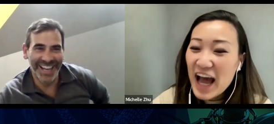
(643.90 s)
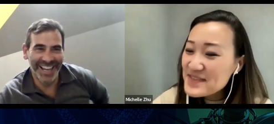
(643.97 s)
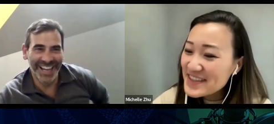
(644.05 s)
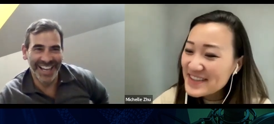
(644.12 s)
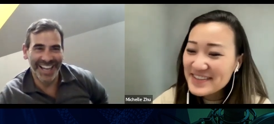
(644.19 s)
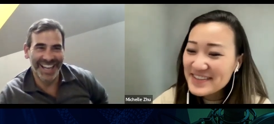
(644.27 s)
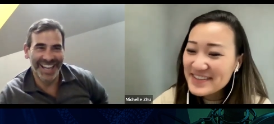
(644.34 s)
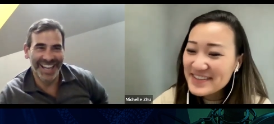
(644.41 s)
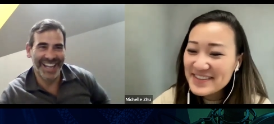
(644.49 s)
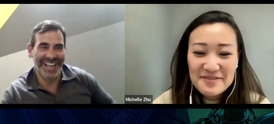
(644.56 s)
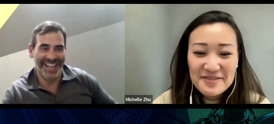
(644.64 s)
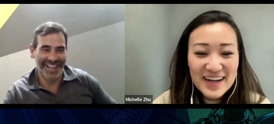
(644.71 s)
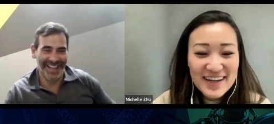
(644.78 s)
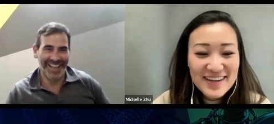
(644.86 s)

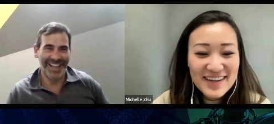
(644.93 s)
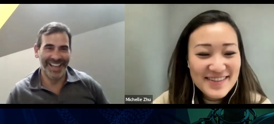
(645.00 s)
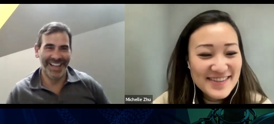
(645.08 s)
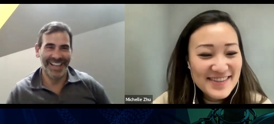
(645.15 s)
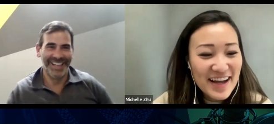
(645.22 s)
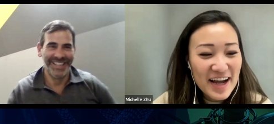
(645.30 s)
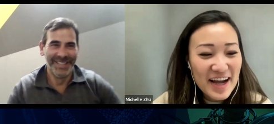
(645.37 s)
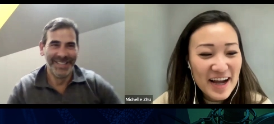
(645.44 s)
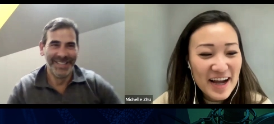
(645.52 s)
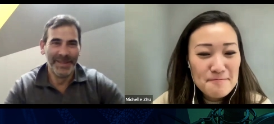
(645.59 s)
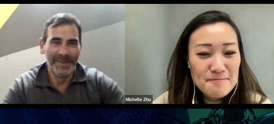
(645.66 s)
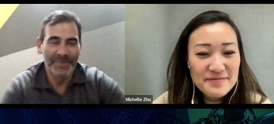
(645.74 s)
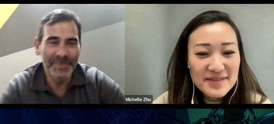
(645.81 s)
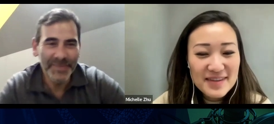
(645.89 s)
Speaker 1: Absolutely, it was.
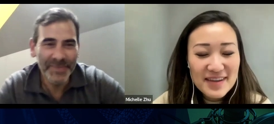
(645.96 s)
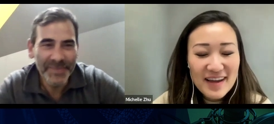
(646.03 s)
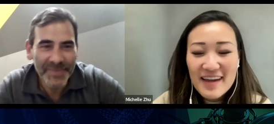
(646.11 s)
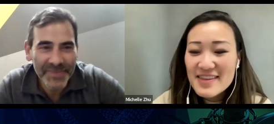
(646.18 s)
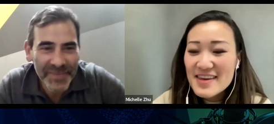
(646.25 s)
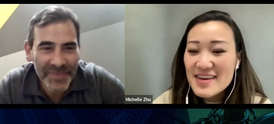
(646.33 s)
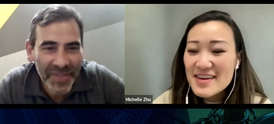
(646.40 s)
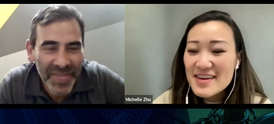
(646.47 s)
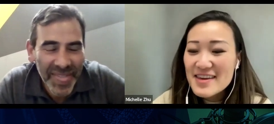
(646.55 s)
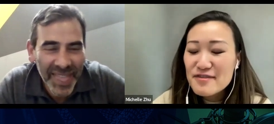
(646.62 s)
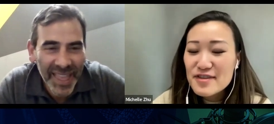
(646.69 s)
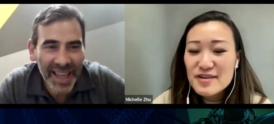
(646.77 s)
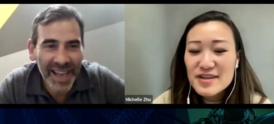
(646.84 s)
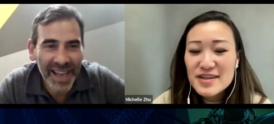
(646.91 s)
Um, I
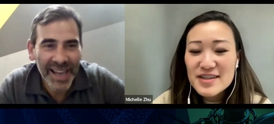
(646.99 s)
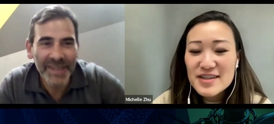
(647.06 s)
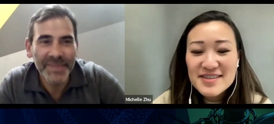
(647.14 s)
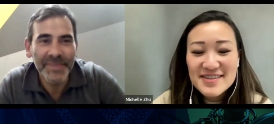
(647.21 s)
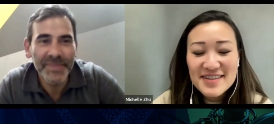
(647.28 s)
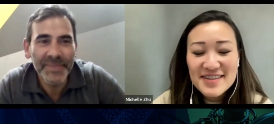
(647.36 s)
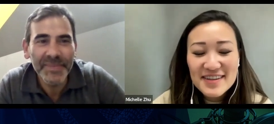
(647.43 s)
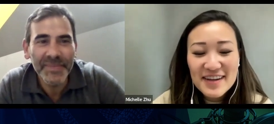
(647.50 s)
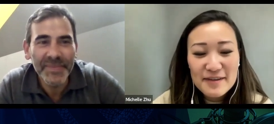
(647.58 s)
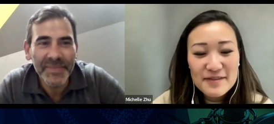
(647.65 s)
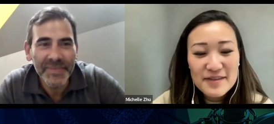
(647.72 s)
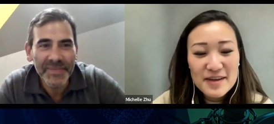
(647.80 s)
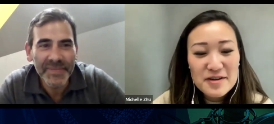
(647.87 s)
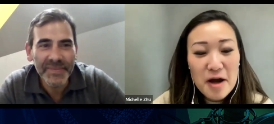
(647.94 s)
think if there is kind
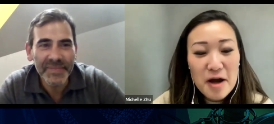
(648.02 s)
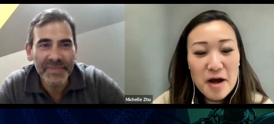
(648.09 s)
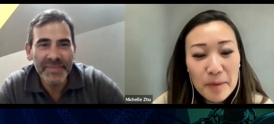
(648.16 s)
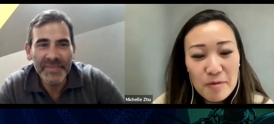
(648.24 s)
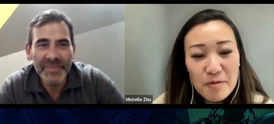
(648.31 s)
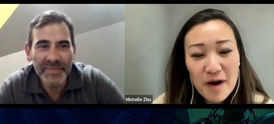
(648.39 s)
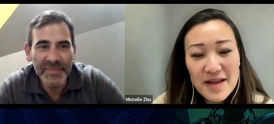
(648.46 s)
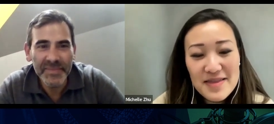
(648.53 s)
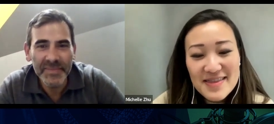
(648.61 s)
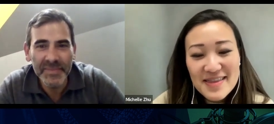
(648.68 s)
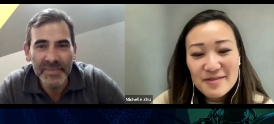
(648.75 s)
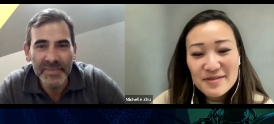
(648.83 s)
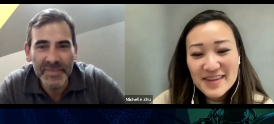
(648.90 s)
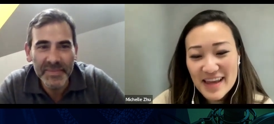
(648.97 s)
of the number
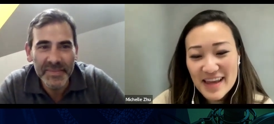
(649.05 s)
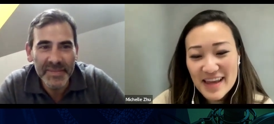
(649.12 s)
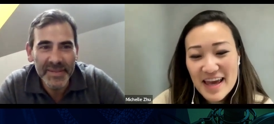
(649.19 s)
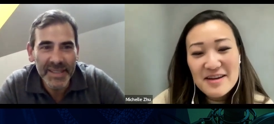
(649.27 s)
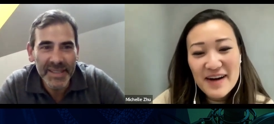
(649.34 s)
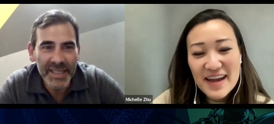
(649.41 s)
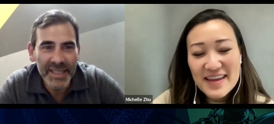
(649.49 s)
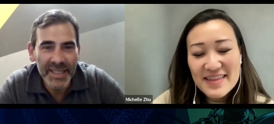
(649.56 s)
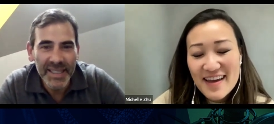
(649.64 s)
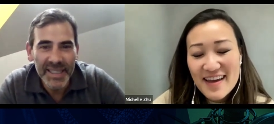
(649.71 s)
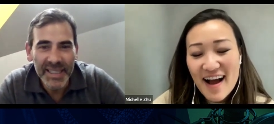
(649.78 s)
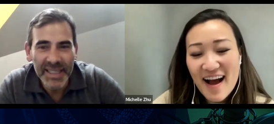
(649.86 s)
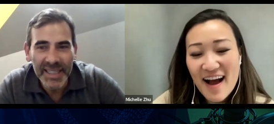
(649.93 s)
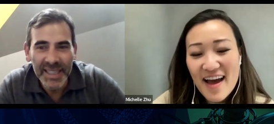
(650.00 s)
one thing, right,
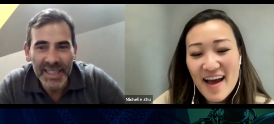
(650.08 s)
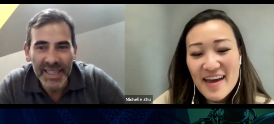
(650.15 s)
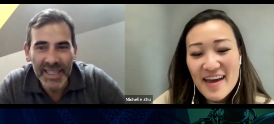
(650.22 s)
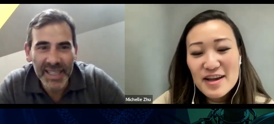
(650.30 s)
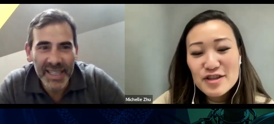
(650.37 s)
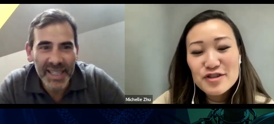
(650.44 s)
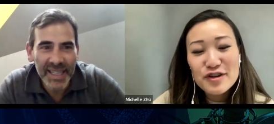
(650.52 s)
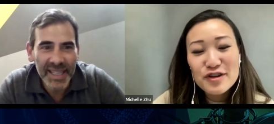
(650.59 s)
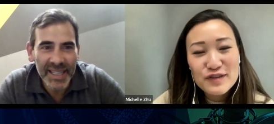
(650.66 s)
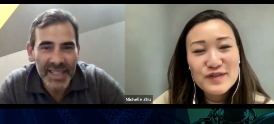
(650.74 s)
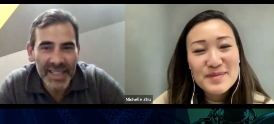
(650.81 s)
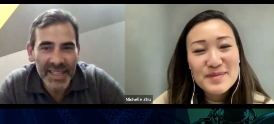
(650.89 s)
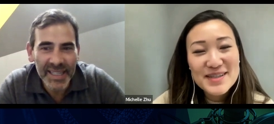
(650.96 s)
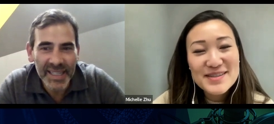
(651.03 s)
that I
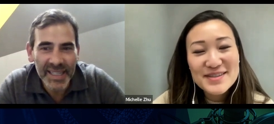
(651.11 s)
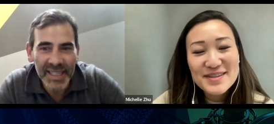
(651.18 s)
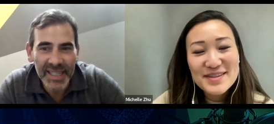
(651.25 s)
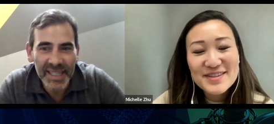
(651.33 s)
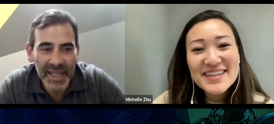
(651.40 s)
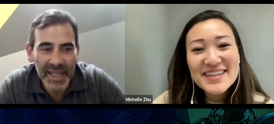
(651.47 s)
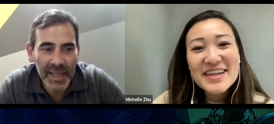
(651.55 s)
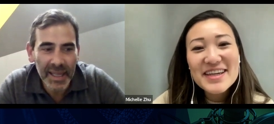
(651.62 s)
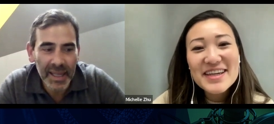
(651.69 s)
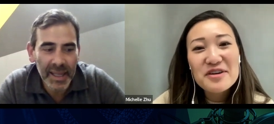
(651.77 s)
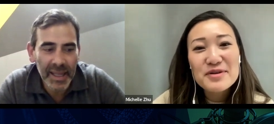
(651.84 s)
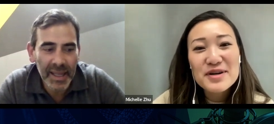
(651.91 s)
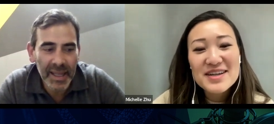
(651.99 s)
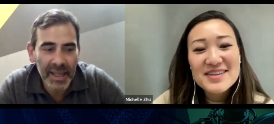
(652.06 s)
took from consulting,
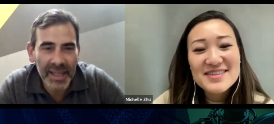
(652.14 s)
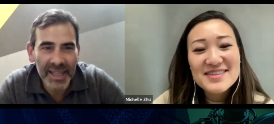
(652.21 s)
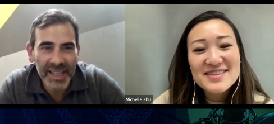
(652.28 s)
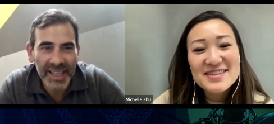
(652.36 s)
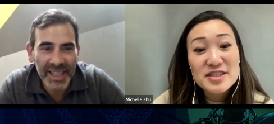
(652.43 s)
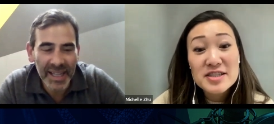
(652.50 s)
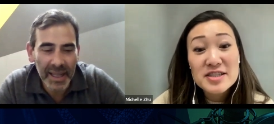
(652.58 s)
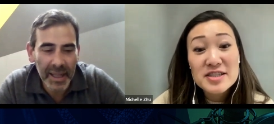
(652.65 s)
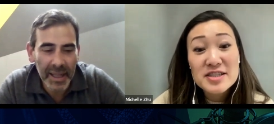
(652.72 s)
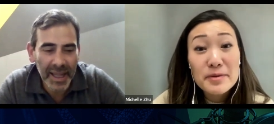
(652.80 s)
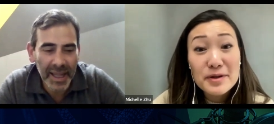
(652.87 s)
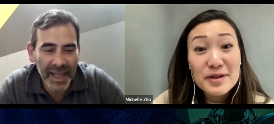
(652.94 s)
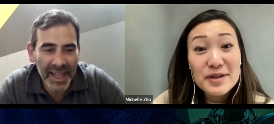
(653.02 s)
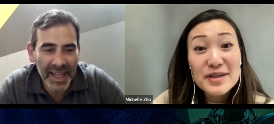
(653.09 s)
it was just
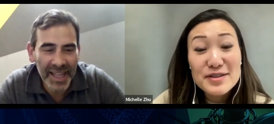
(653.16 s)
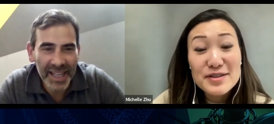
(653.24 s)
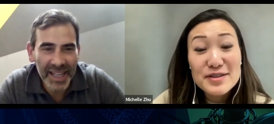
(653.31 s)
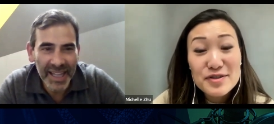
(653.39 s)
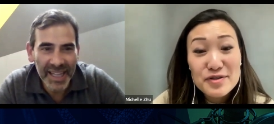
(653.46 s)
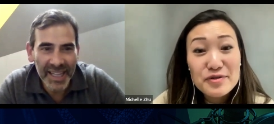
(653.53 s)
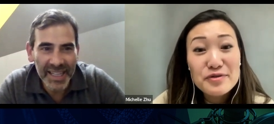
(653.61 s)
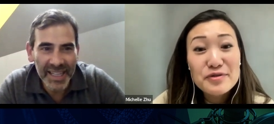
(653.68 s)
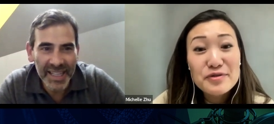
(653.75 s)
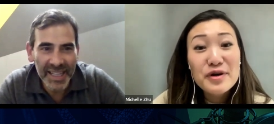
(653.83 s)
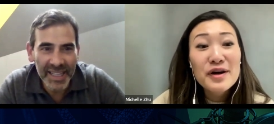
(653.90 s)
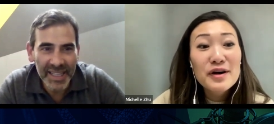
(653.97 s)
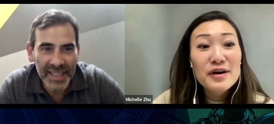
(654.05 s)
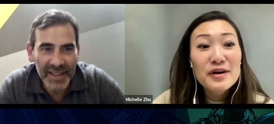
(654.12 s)
the ability to
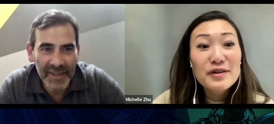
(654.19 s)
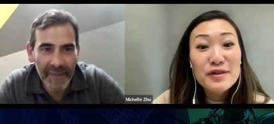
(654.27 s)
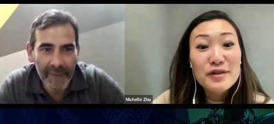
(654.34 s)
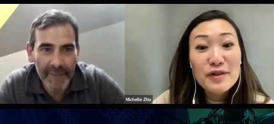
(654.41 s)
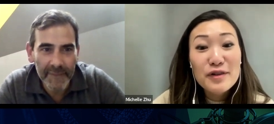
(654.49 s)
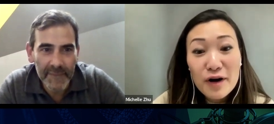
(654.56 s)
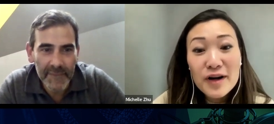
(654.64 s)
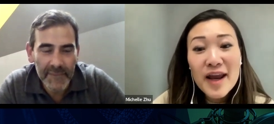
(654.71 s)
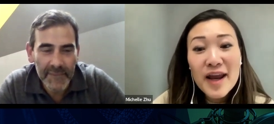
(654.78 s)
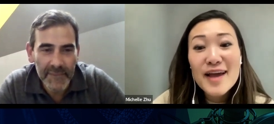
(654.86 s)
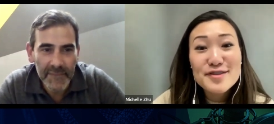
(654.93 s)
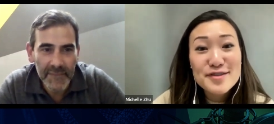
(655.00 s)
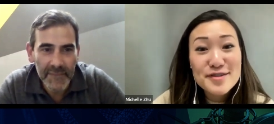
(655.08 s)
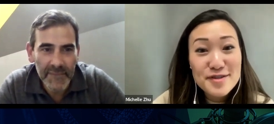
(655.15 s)
learn
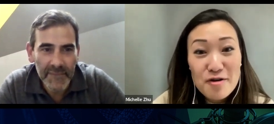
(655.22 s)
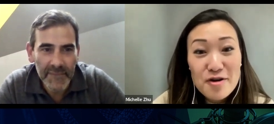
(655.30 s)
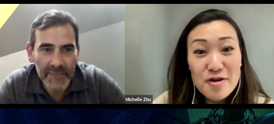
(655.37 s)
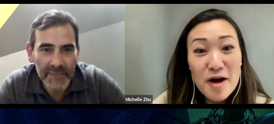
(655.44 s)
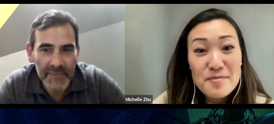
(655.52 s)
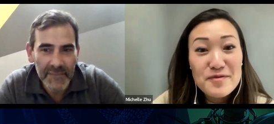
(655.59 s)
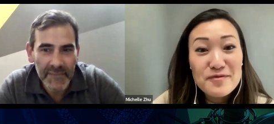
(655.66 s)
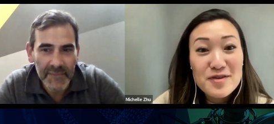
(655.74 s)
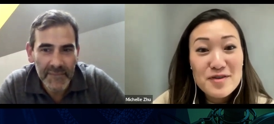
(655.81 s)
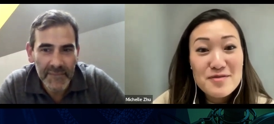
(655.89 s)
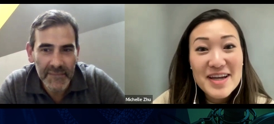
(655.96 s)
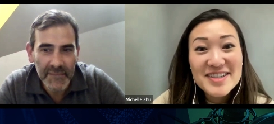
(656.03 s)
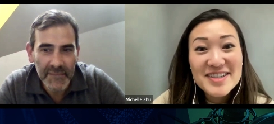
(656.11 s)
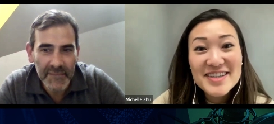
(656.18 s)
and soak up
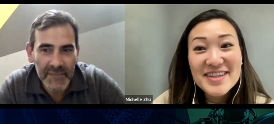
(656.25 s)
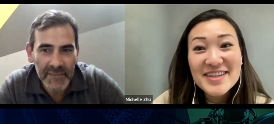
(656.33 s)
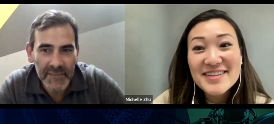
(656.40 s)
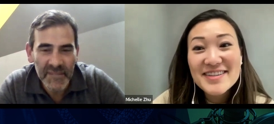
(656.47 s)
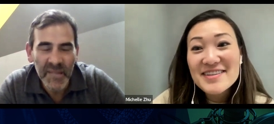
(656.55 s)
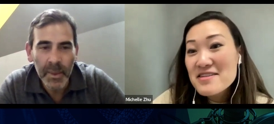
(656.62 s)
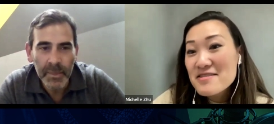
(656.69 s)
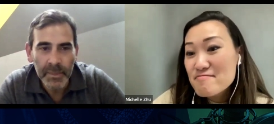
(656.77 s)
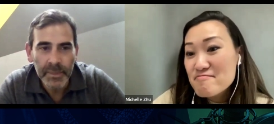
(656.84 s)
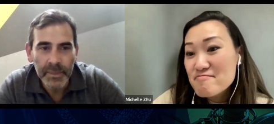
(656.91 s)
information